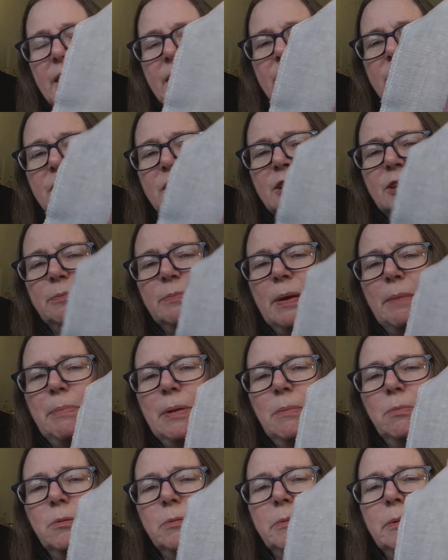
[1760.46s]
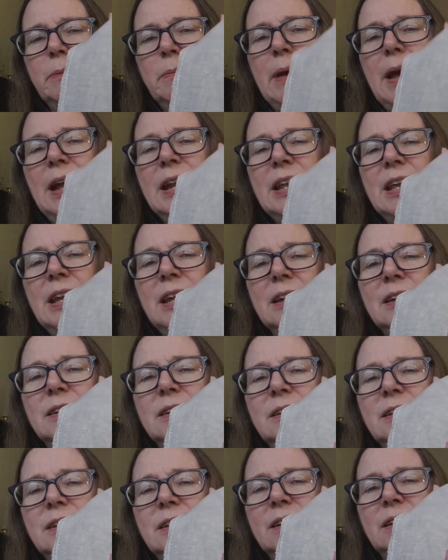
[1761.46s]
This is my Peppermint Patty
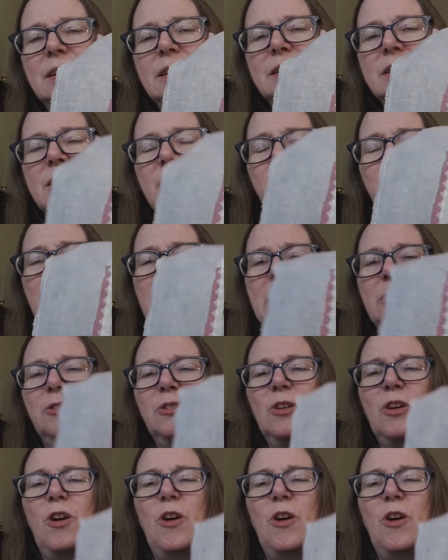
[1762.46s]
needle minder,